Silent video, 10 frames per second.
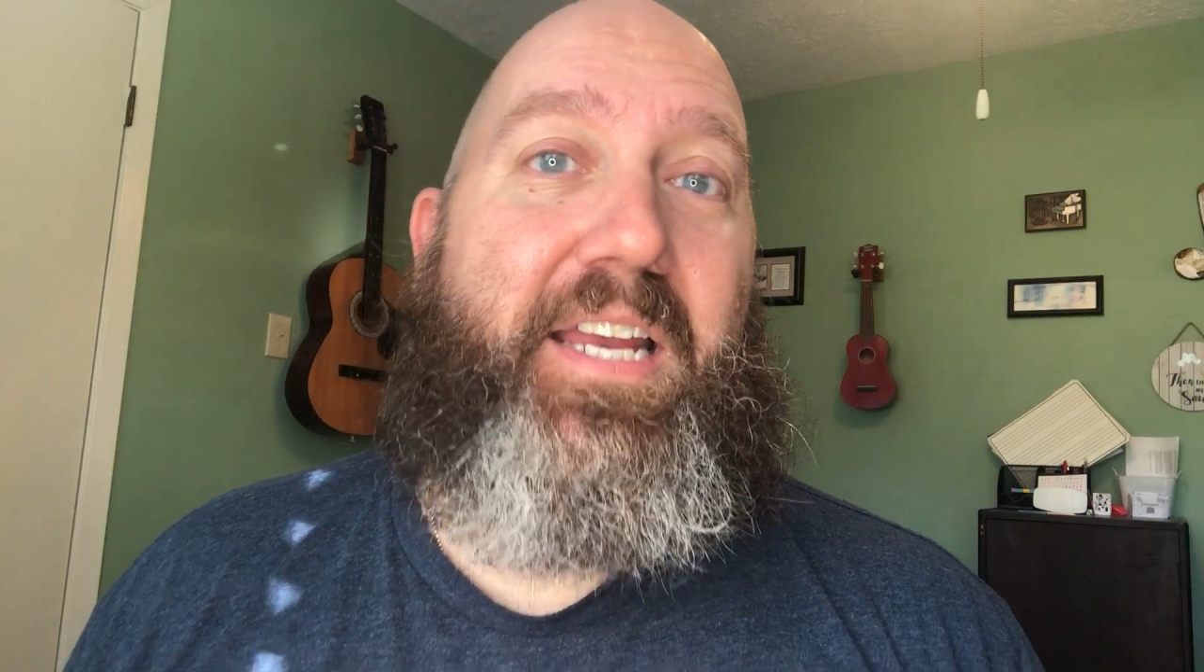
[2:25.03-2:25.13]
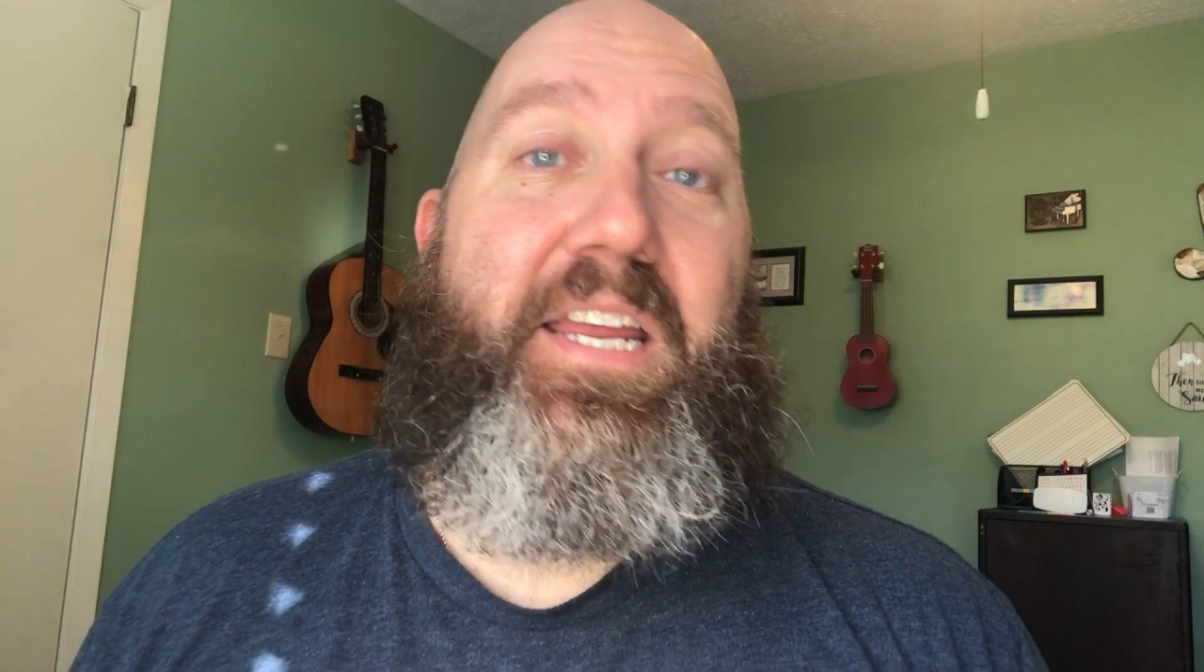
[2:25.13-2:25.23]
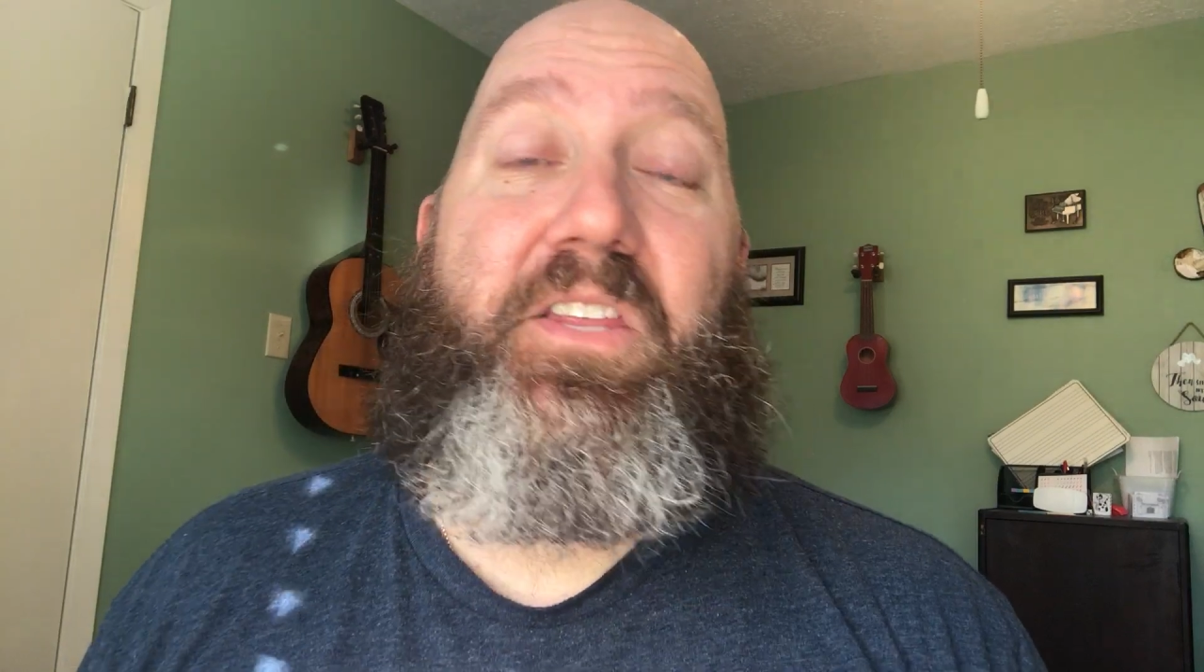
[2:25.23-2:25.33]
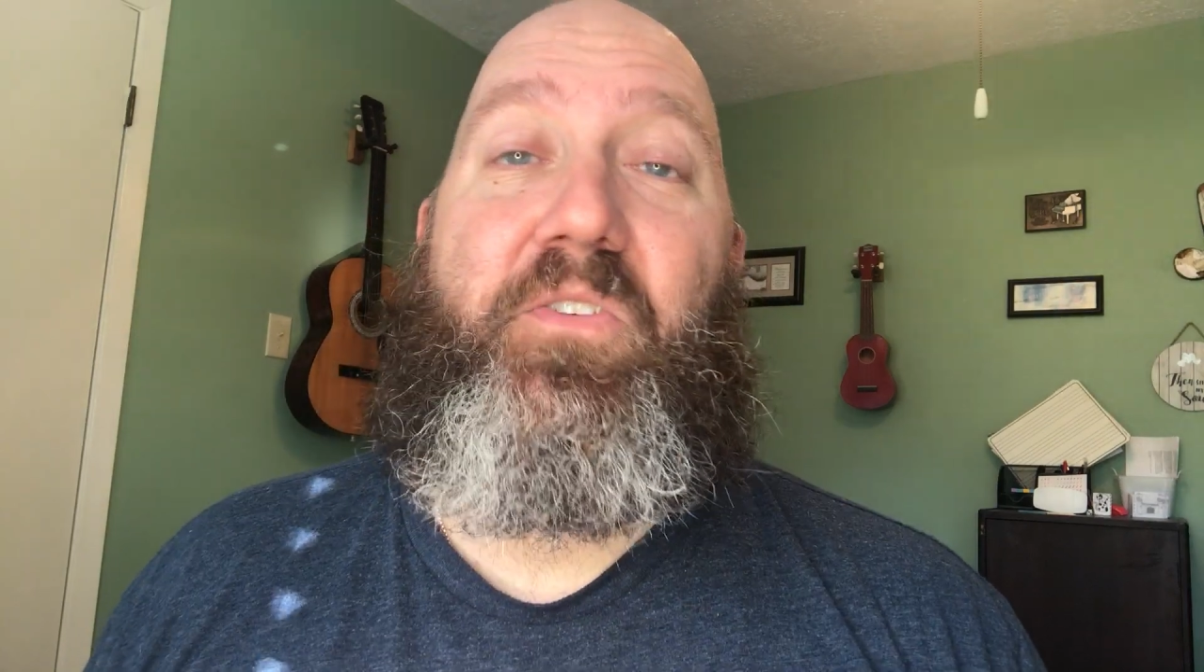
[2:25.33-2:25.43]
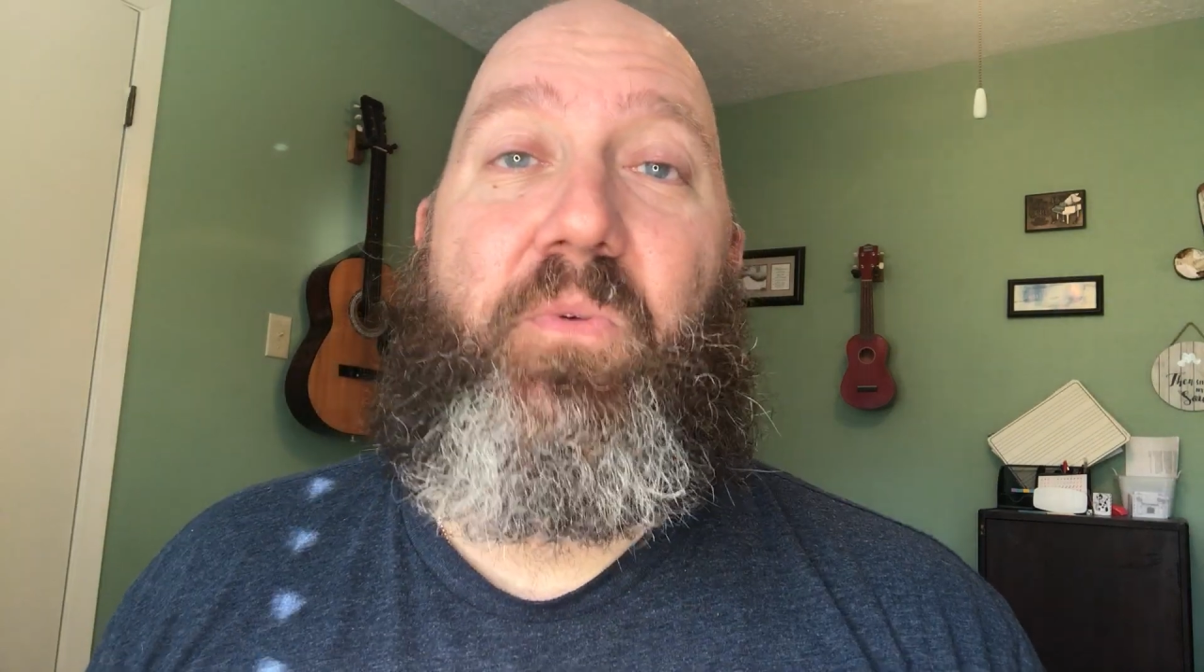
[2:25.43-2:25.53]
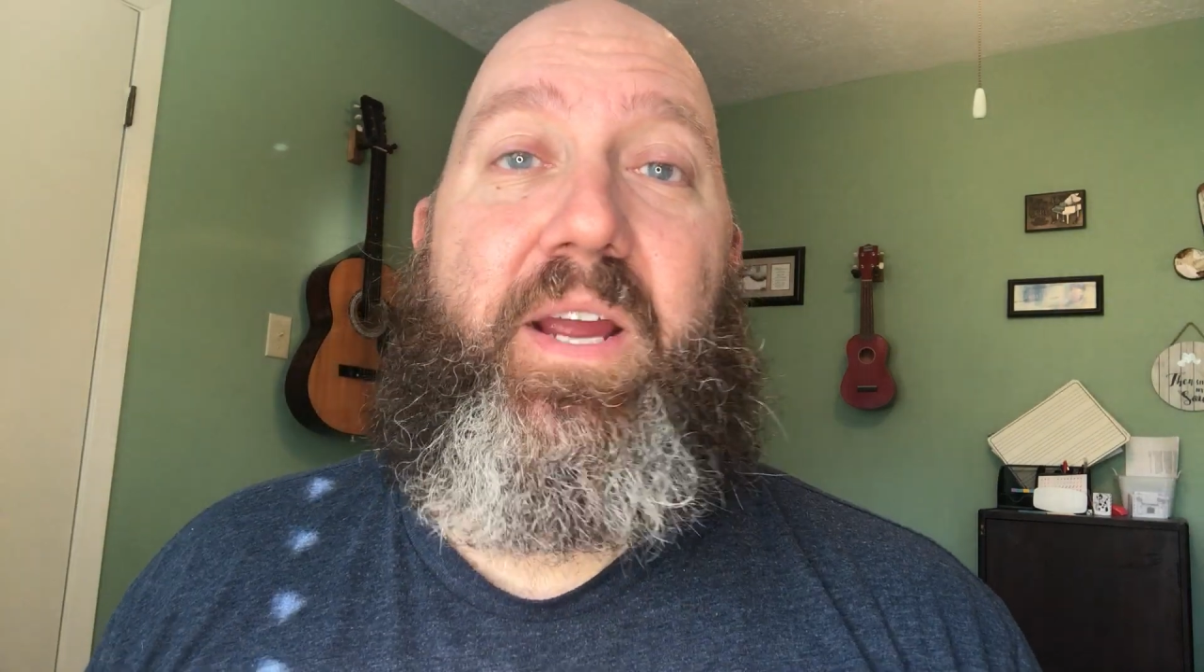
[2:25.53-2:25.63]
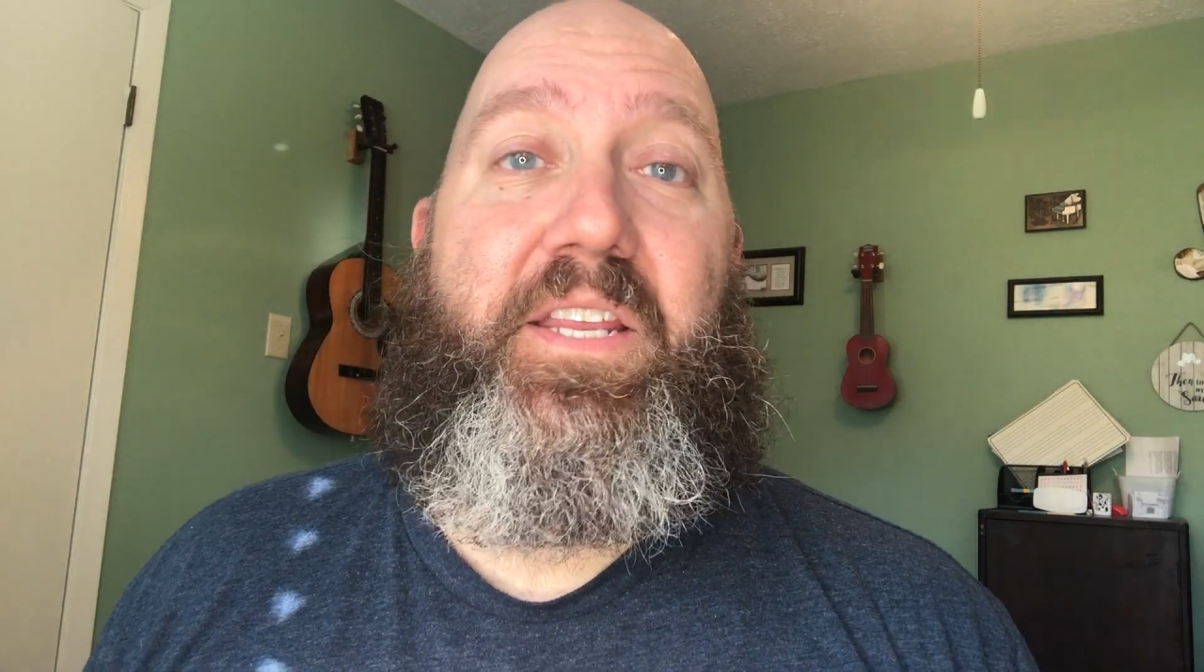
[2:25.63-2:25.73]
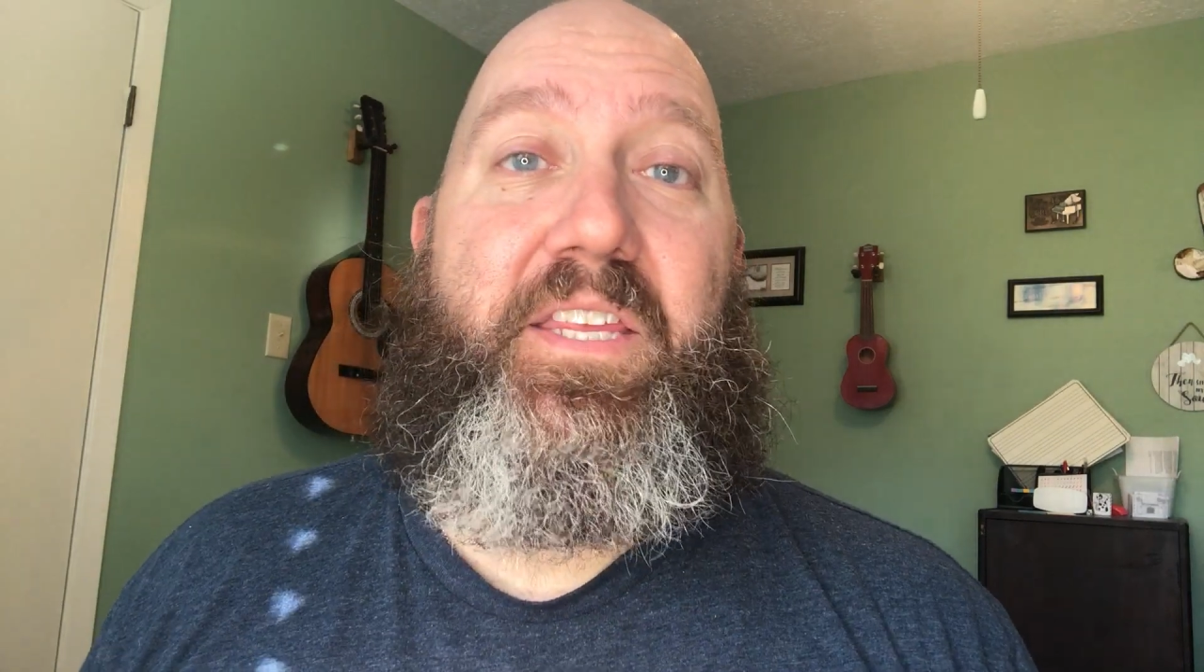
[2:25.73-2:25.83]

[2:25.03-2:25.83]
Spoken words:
Now, the great